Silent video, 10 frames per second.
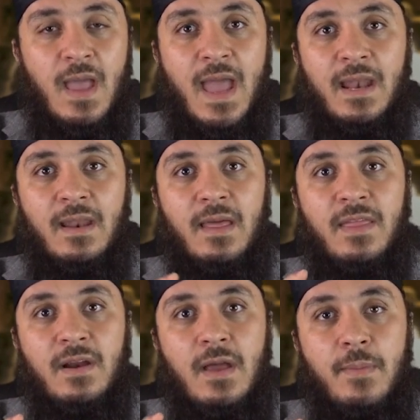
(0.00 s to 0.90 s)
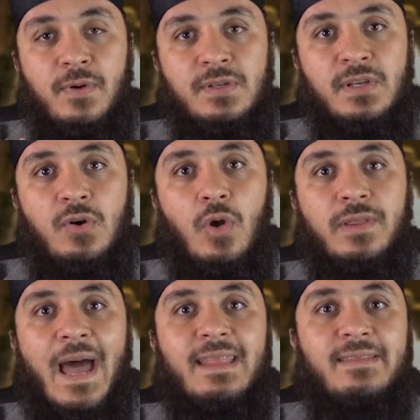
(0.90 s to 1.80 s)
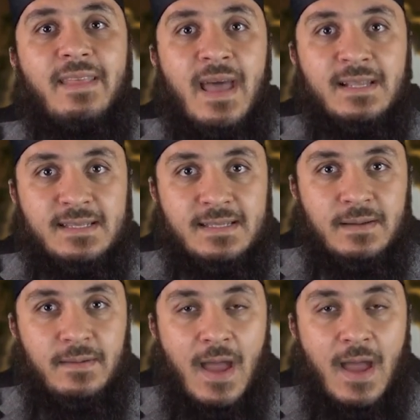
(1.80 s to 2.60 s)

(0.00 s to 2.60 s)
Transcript: and there a person called Addas,